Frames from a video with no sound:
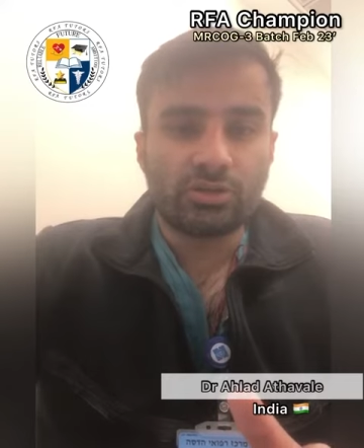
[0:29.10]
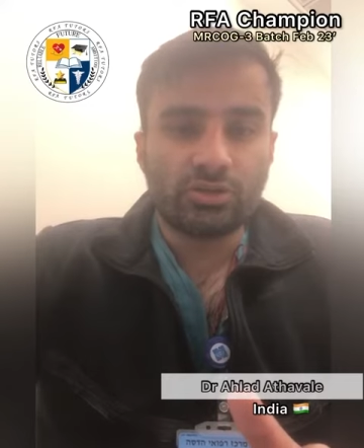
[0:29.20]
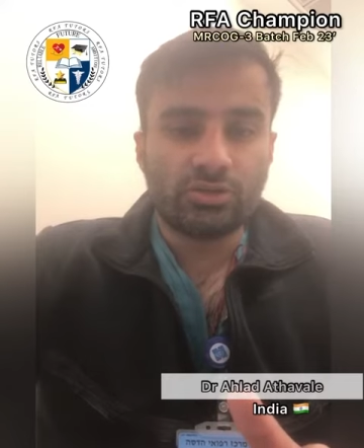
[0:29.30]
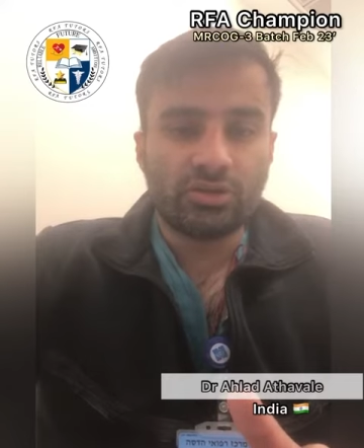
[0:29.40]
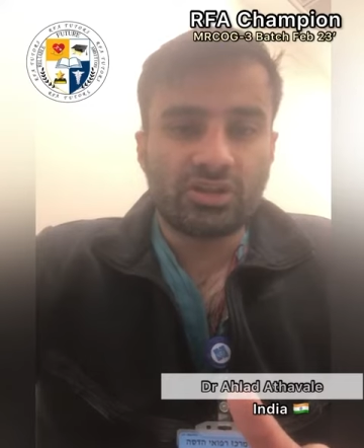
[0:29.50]

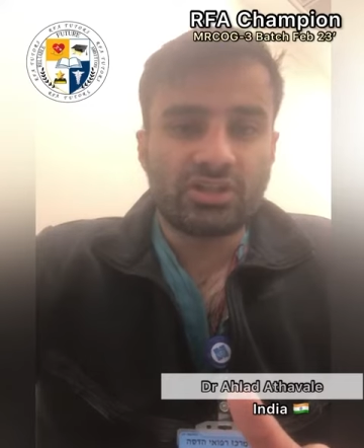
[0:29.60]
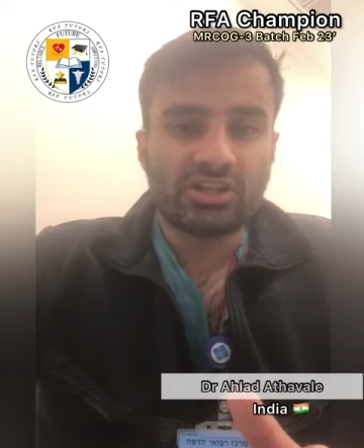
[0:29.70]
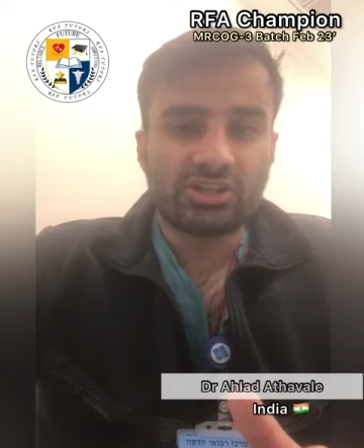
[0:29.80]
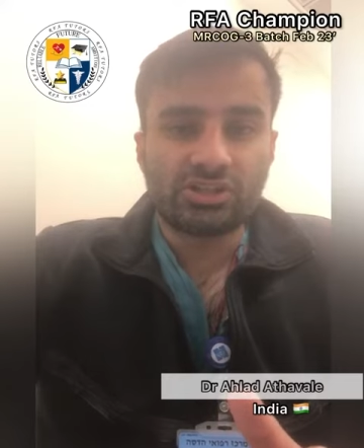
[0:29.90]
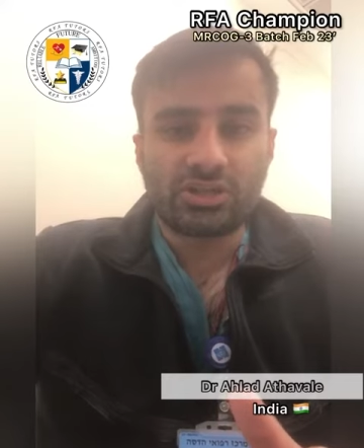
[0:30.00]
Gauri,
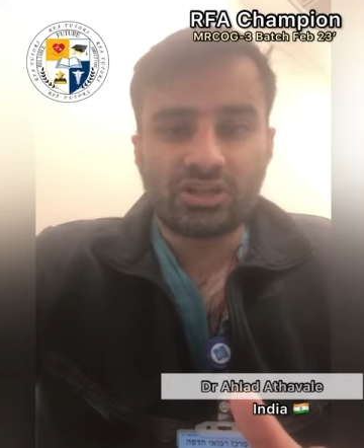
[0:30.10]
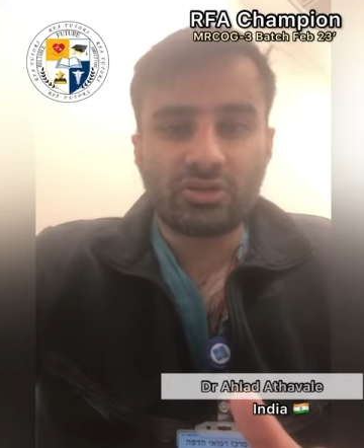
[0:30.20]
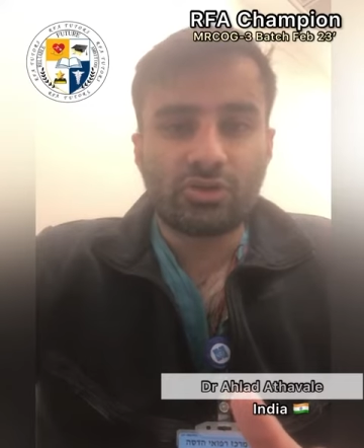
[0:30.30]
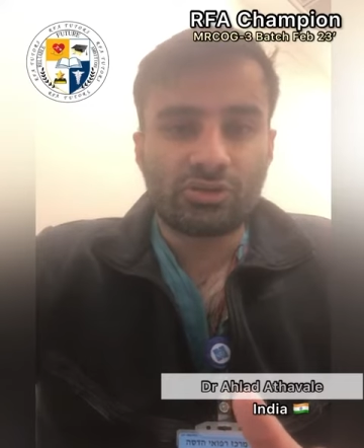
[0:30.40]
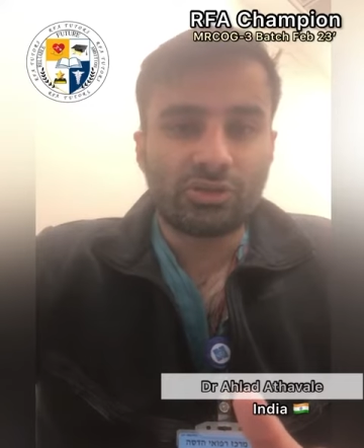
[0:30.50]
that she's
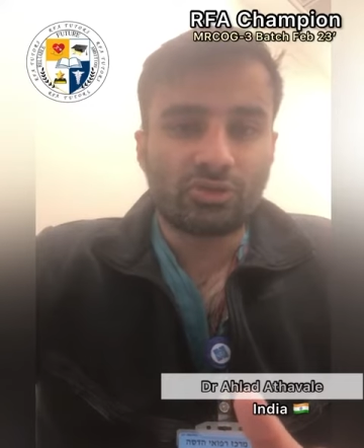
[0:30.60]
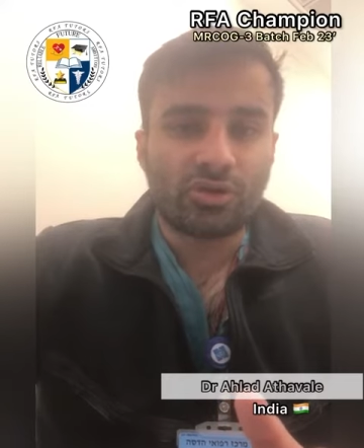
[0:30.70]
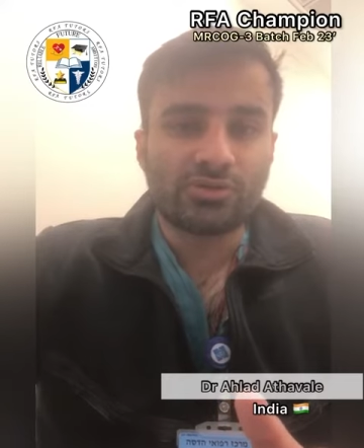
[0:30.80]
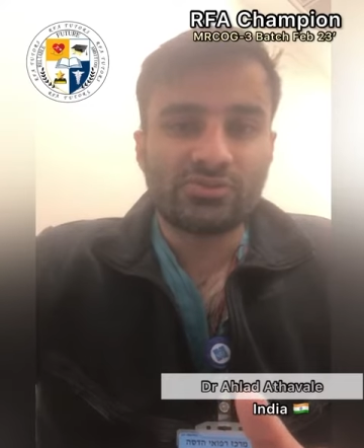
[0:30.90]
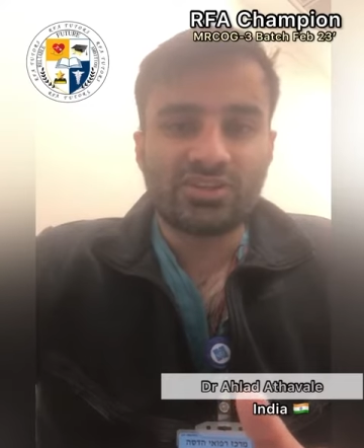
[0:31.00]
sending all the
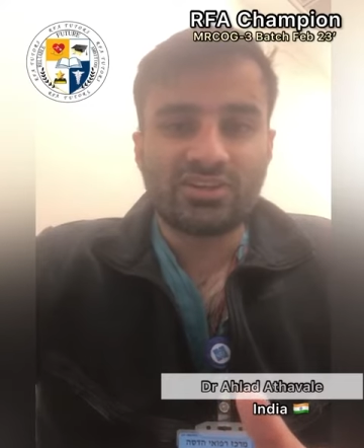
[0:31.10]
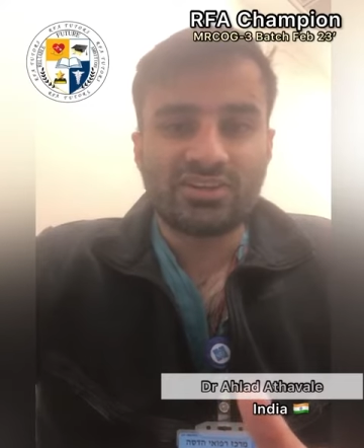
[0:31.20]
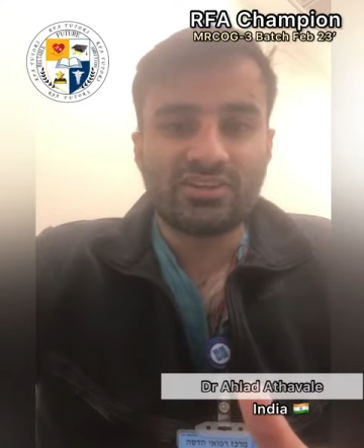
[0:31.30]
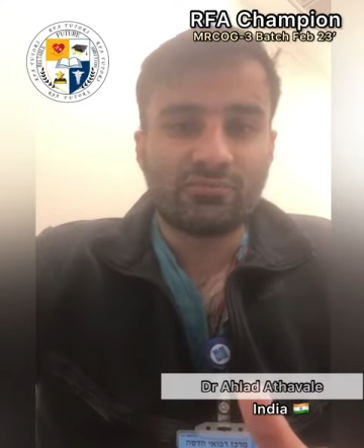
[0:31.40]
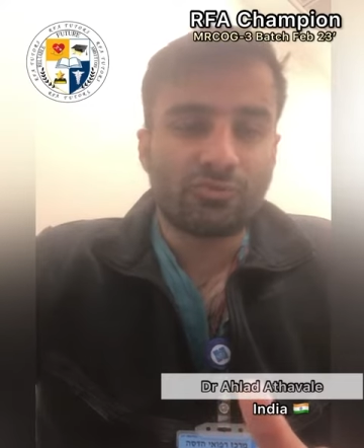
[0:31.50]
talks which are
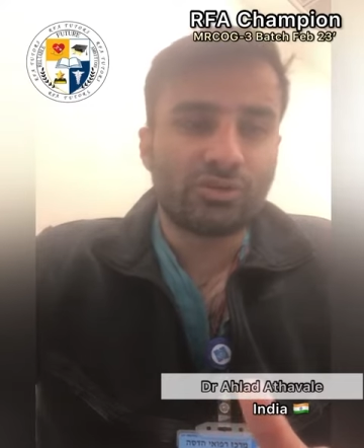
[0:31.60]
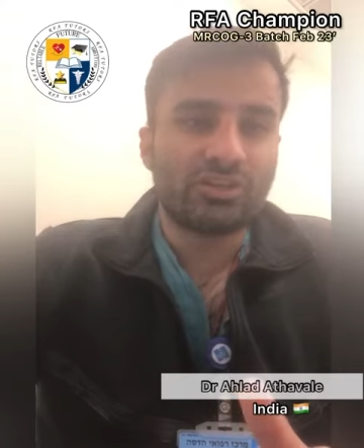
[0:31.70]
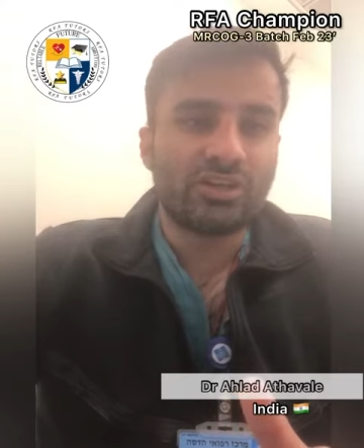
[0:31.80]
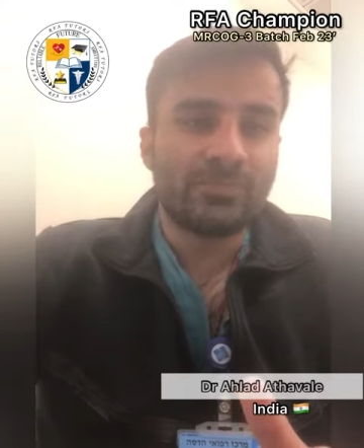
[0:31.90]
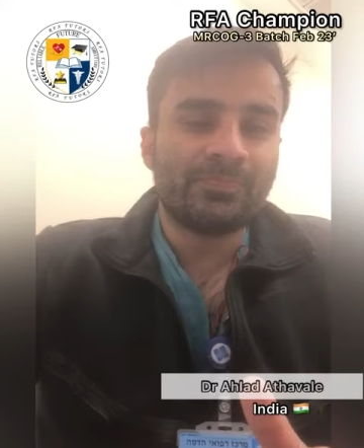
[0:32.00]
needed for
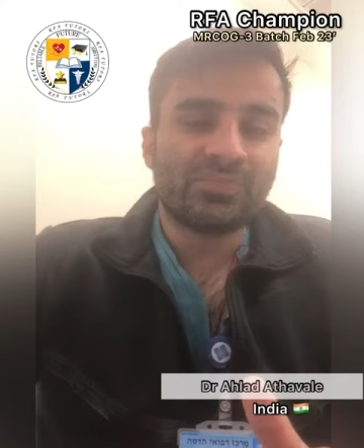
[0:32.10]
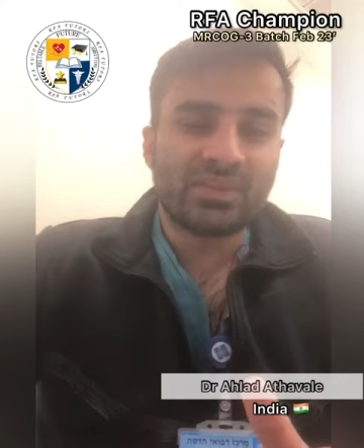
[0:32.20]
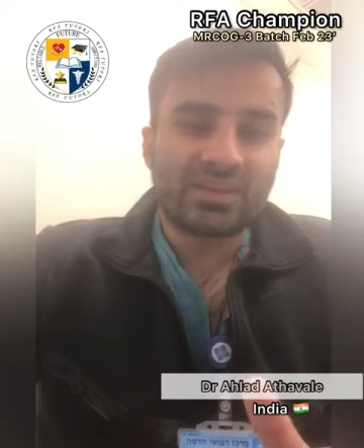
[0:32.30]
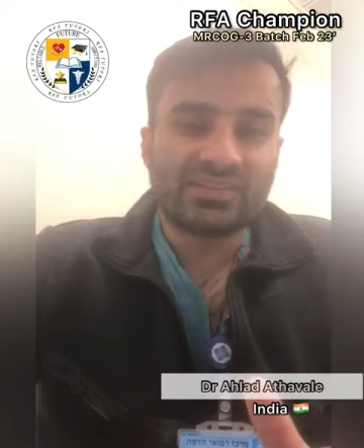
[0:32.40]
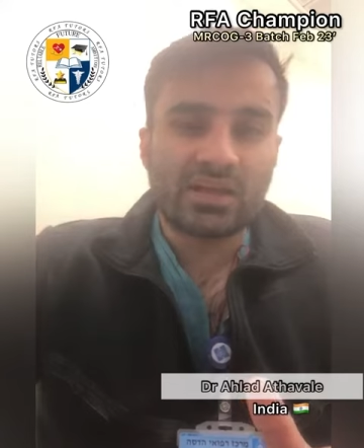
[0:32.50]
the
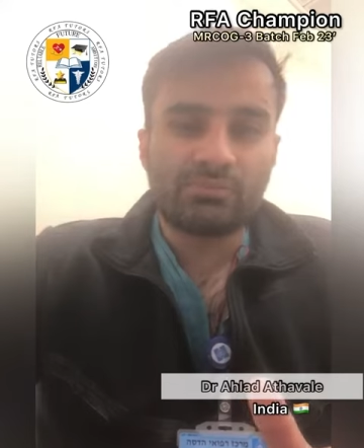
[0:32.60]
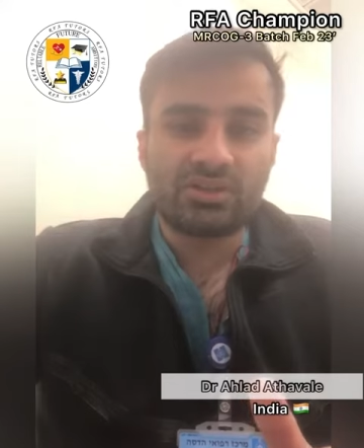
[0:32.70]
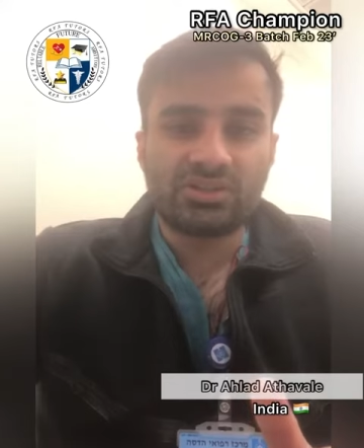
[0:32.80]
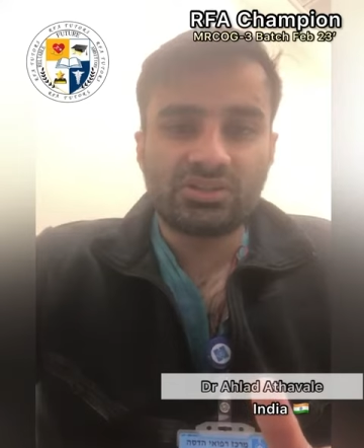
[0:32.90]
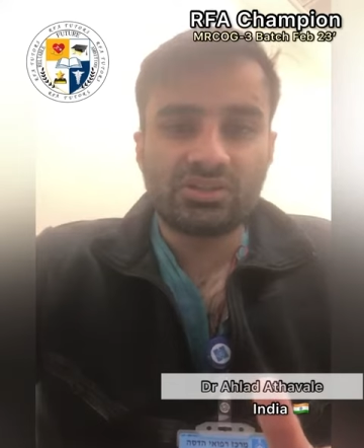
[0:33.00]

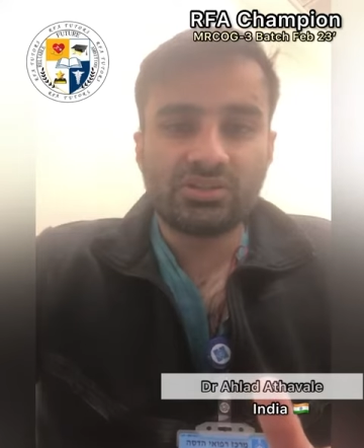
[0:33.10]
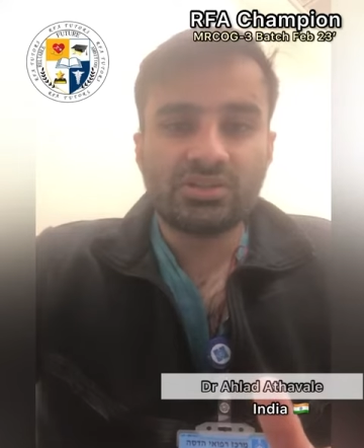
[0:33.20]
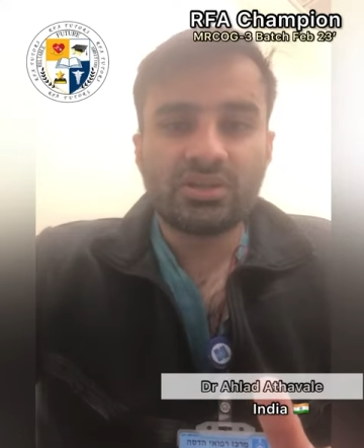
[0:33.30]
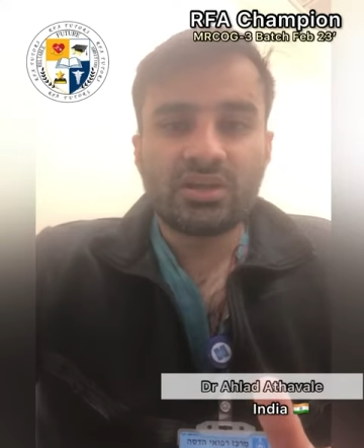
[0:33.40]
examinations.